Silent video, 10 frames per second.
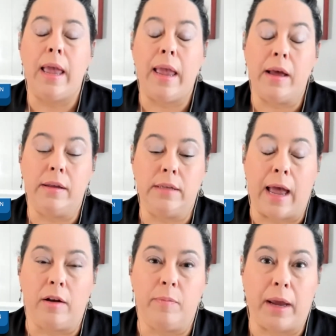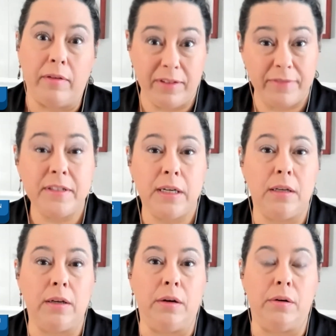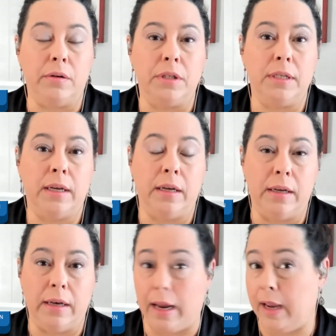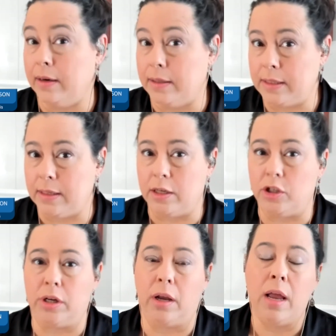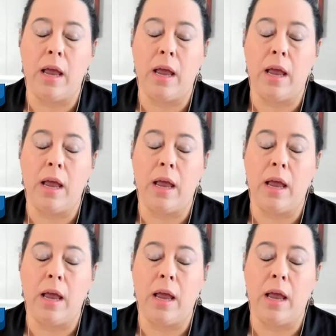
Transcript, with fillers: And out of my 15 years in anesthesia,